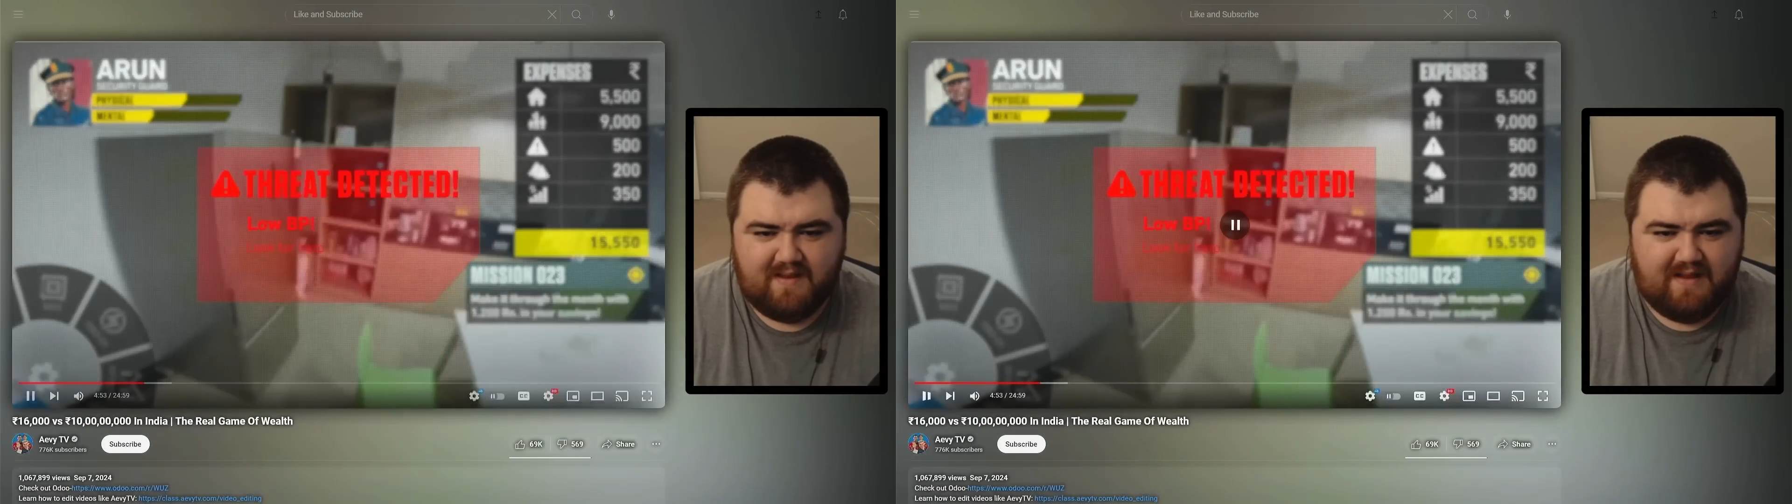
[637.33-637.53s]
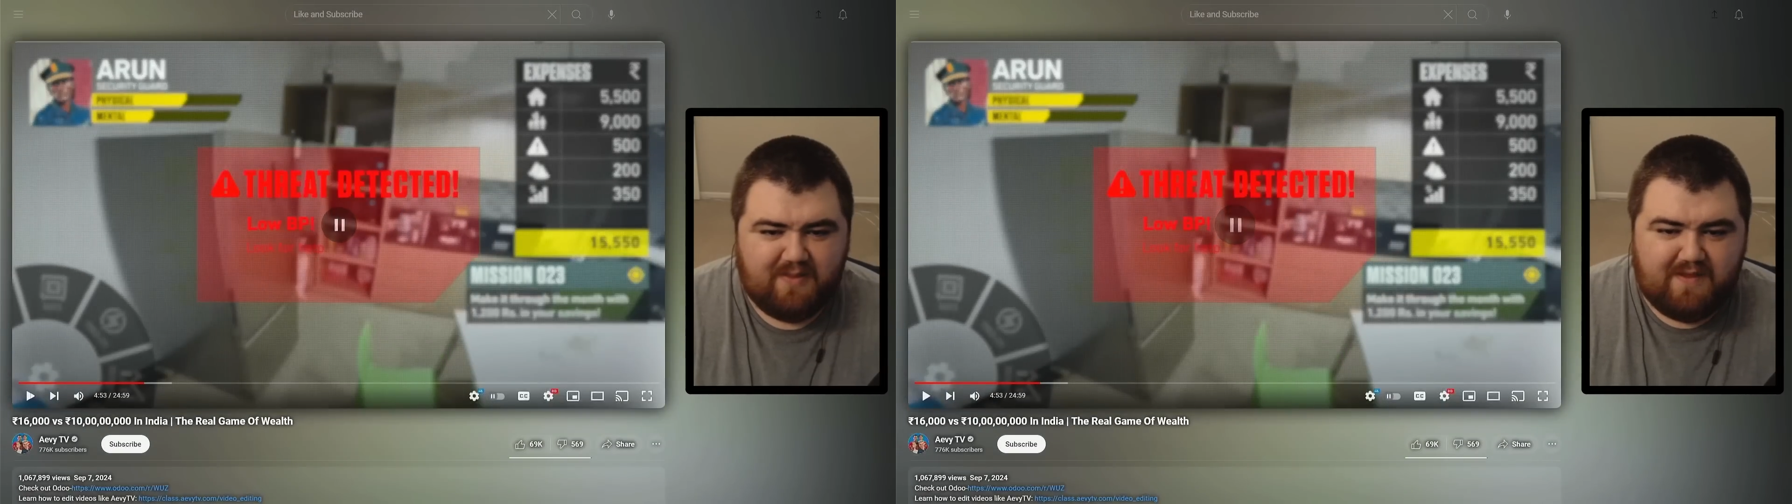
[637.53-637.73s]

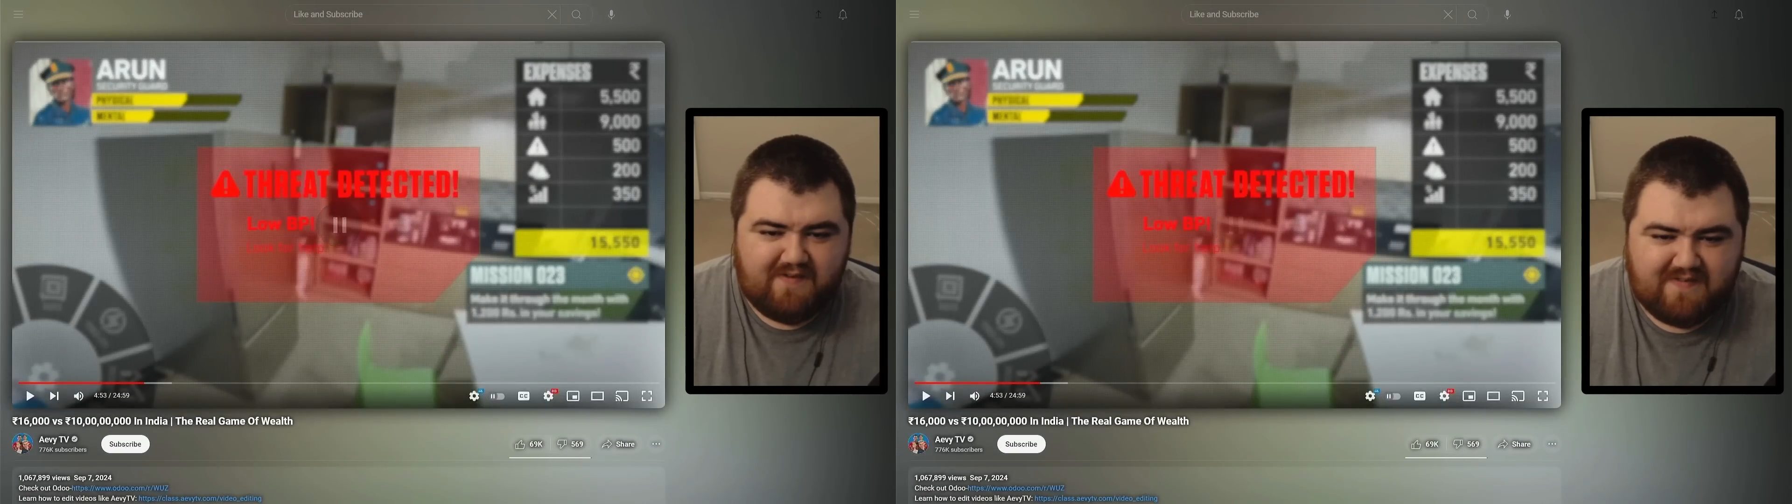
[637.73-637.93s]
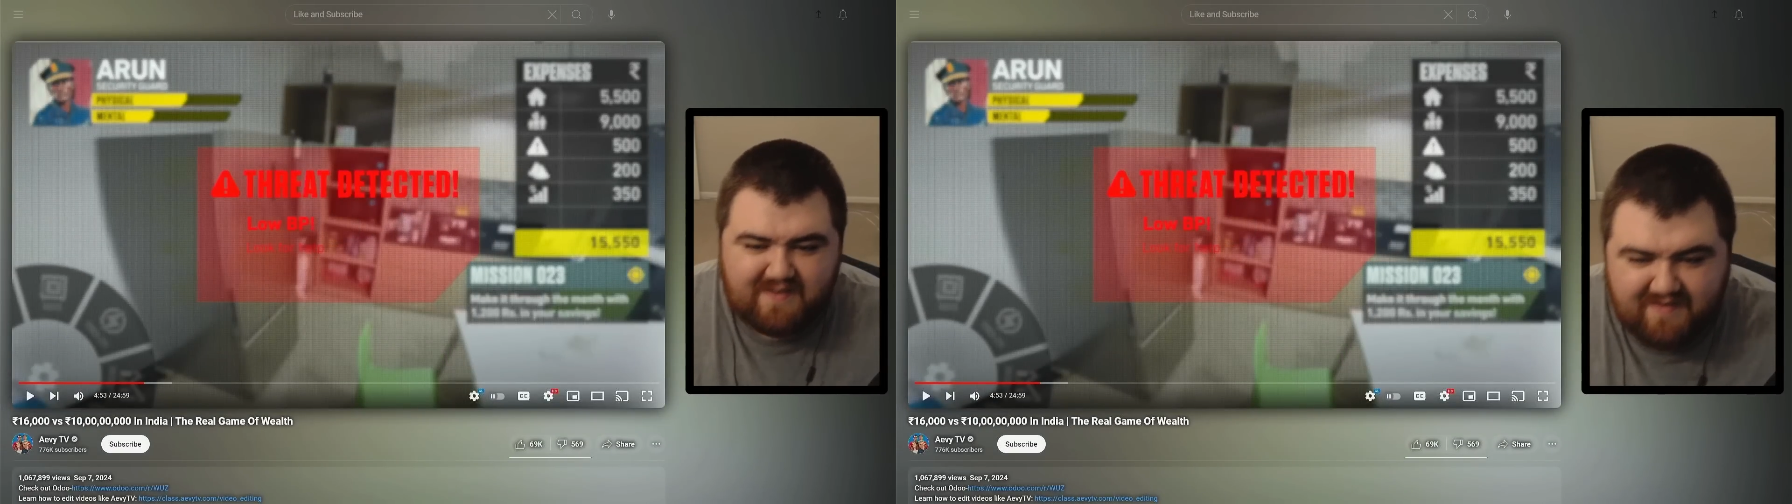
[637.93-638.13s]

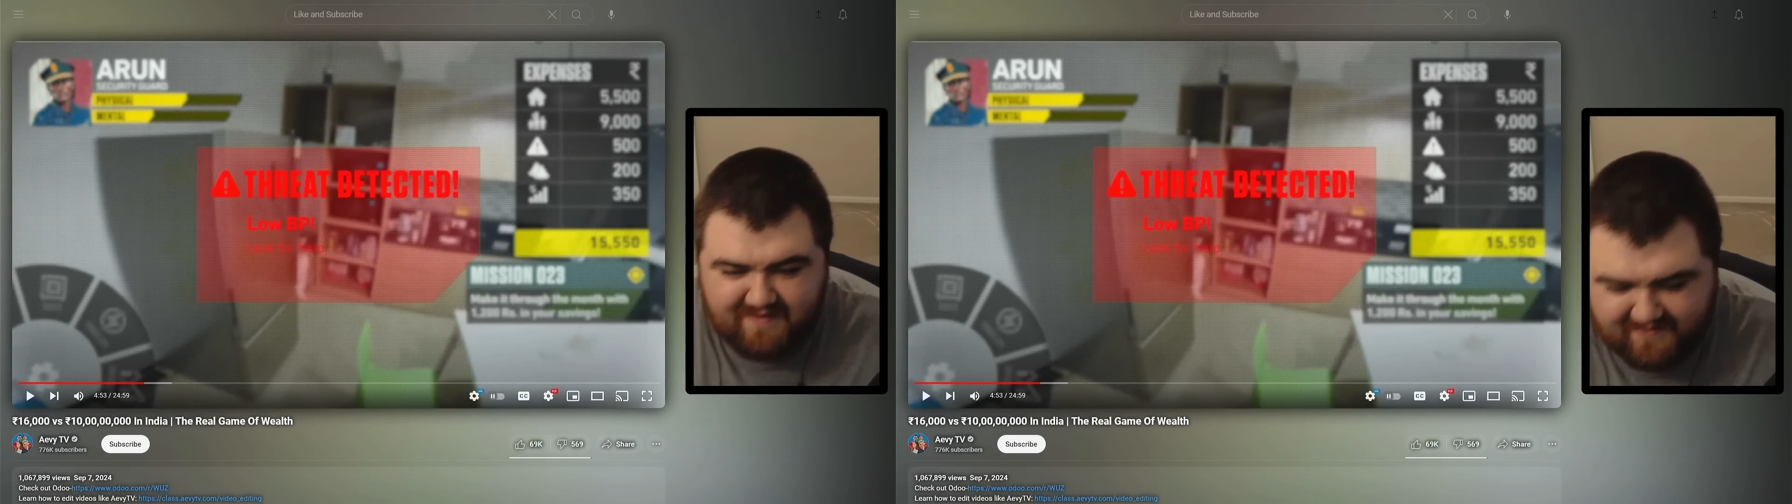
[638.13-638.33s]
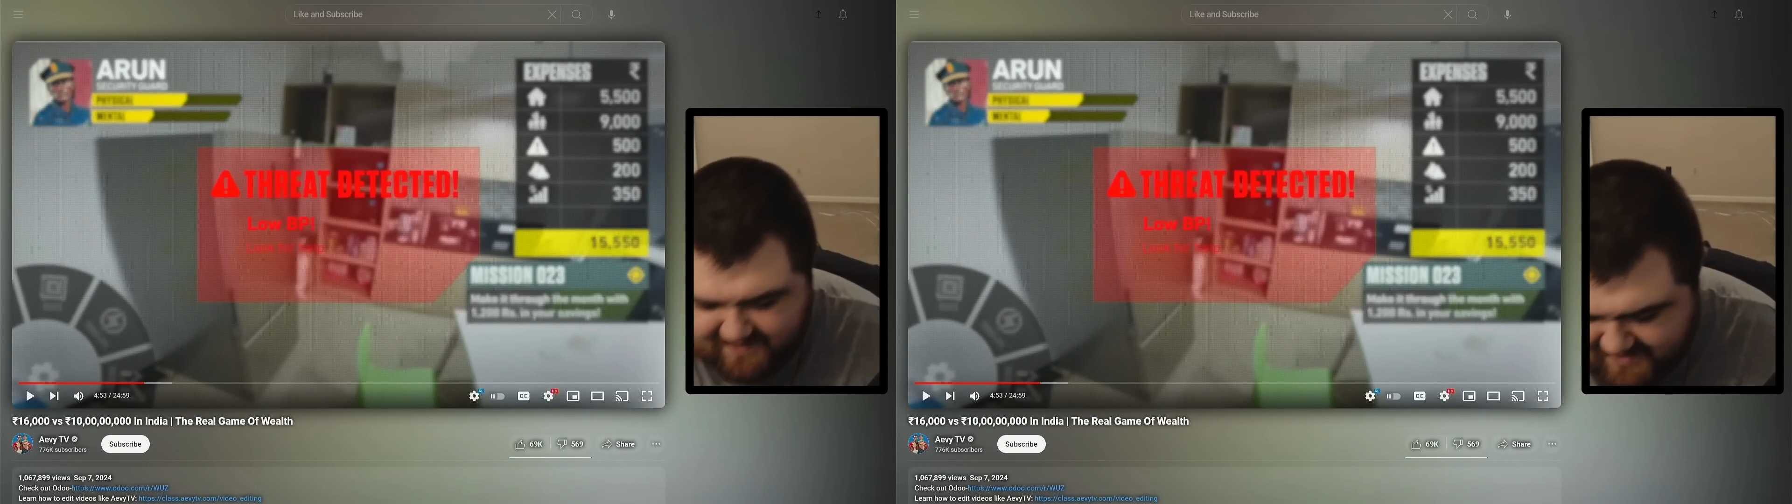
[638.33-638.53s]
This is